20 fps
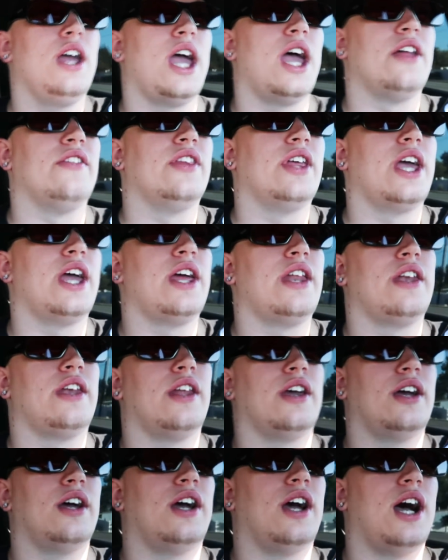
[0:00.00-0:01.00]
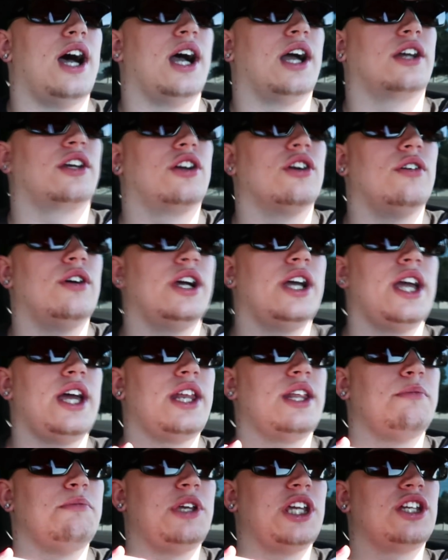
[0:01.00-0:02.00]
And then go
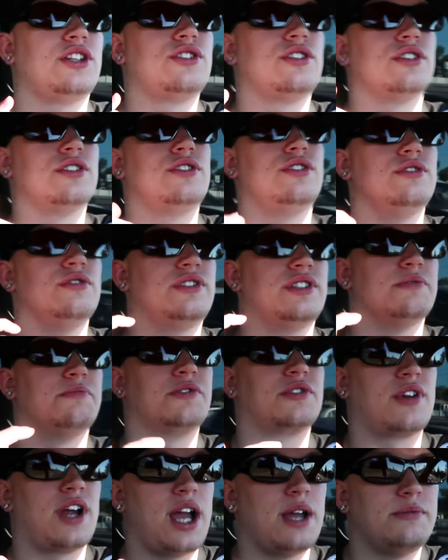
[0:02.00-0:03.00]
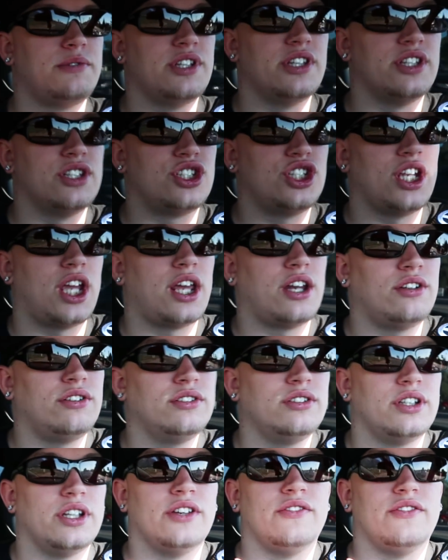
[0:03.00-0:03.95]
ahead and make sure to subscribe to the channel